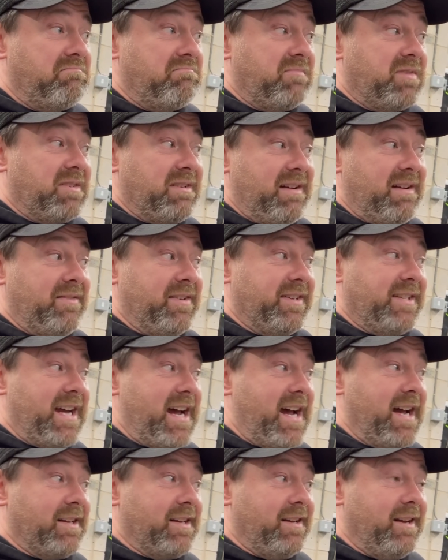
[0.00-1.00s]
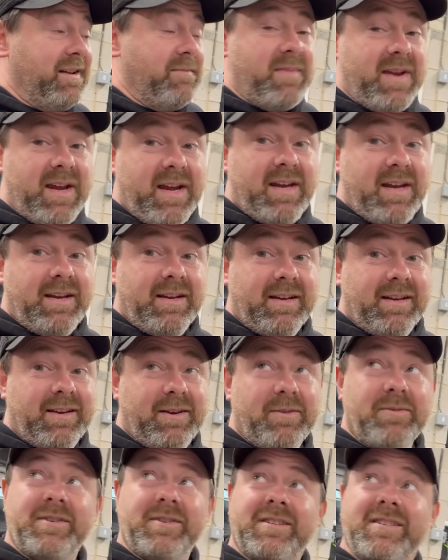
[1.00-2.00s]
to have a dad like me
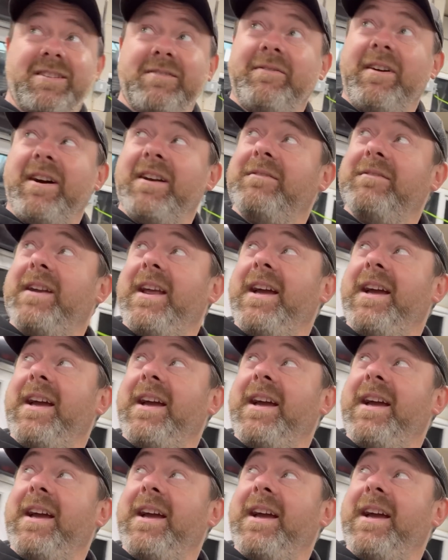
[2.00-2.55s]
who's a survival